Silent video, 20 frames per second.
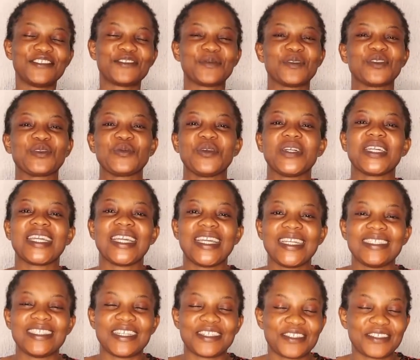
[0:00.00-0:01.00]
small small
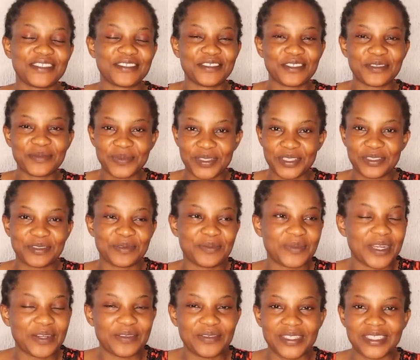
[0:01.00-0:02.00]
girls that just jumped into
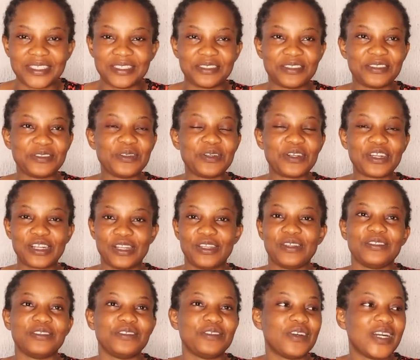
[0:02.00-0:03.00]
marriage, no
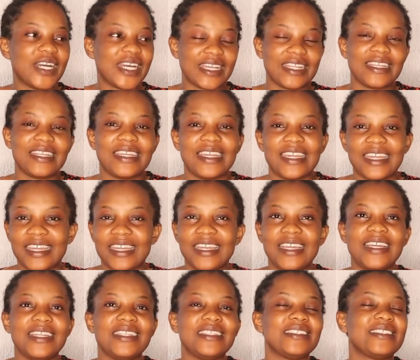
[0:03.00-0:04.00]
clue, no idea,
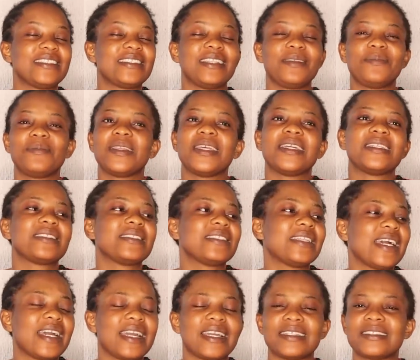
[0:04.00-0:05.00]
the sleepless
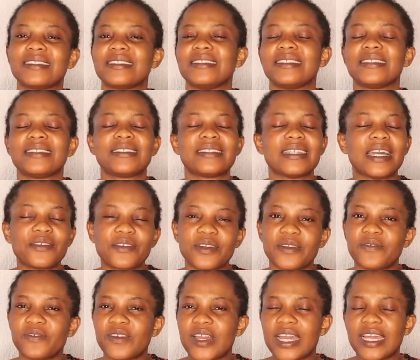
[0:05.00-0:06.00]
nights, the
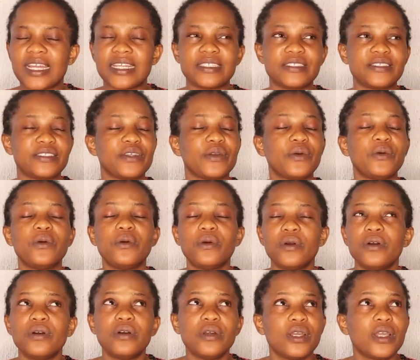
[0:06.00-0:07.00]
sacrifice, the
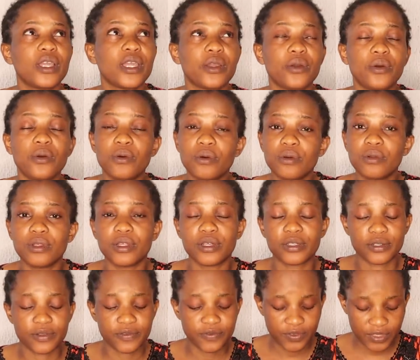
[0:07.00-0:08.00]
all a whole
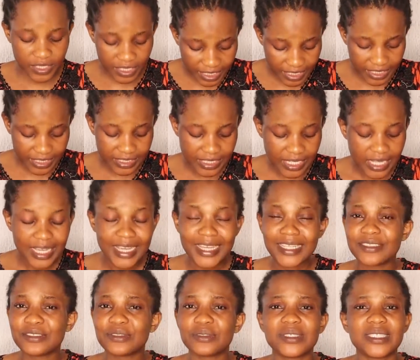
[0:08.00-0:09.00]
lot of things.
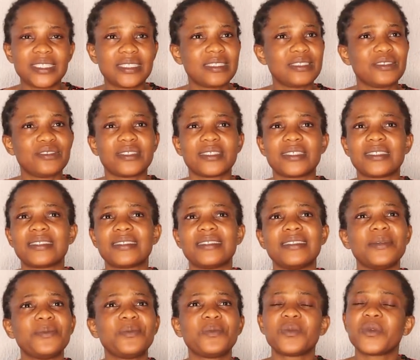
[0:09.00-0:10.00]
So this is just
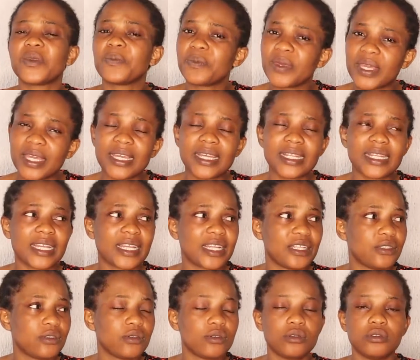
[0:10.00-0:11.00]
snip pick like
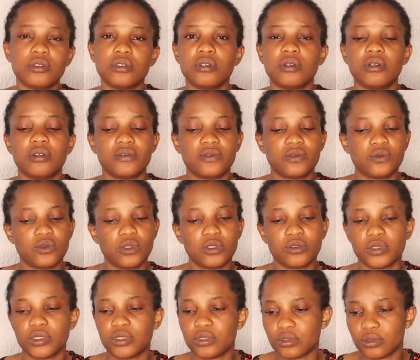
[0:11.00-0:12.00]
i told you of
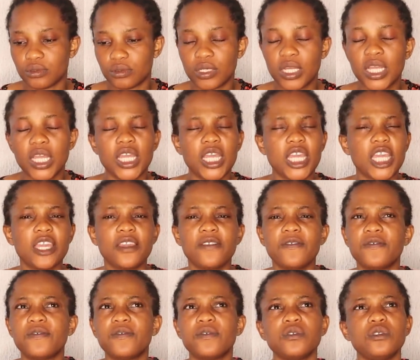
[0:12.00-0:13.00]
what to do
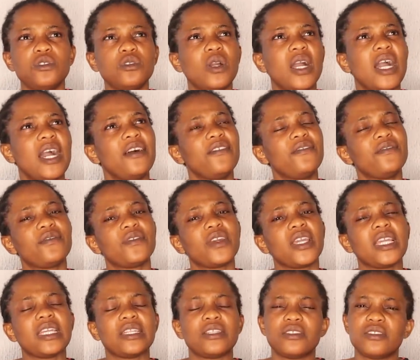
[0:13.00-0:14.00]
if you have
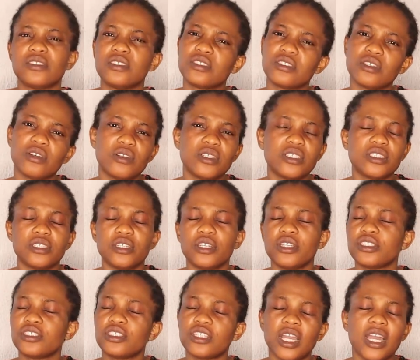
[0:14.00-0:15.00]
a son
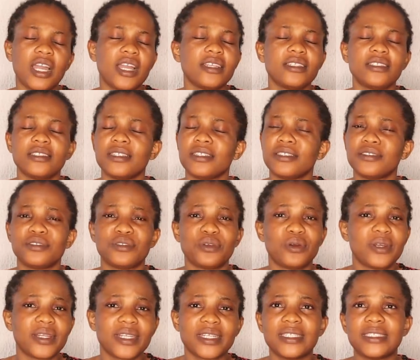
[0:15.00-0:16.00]
a child a
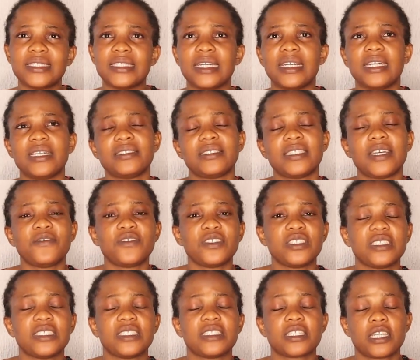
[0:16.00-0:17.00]
daughter that's
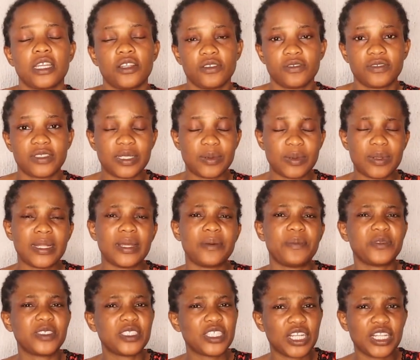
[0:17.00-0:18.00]
having this kind of
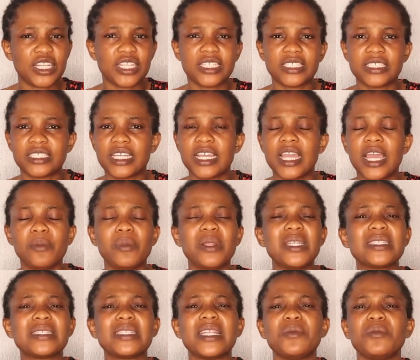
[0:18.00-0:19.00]
similar challenge
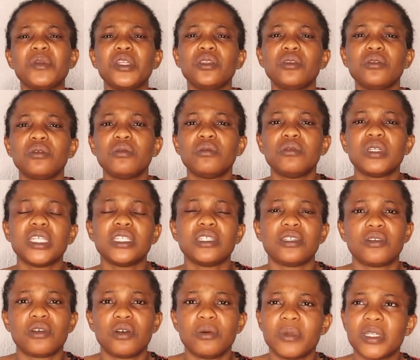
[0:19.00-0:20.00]
please let me know in
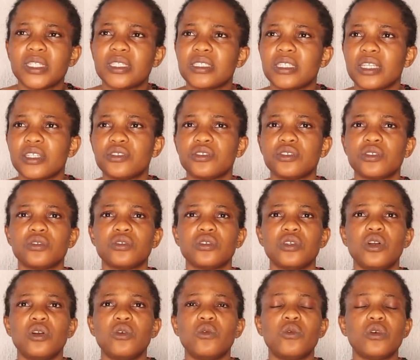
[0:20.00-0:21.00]
the comment section
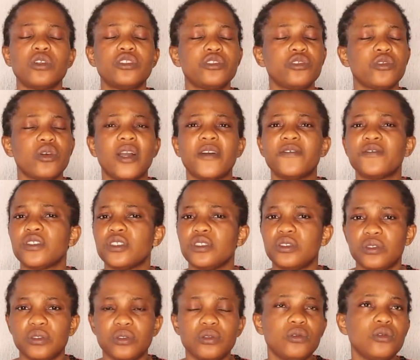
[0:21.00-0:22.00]
what you have to
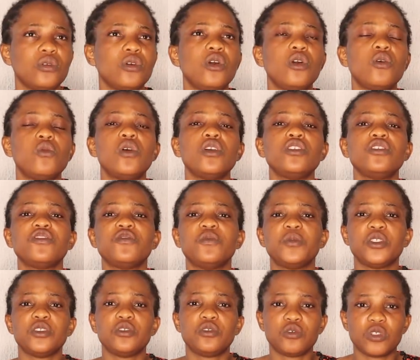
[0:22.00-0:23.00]
do what you've
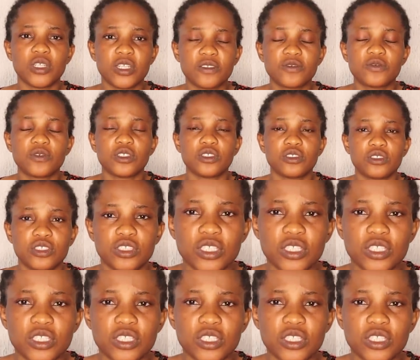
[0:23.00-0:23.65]
been doing for the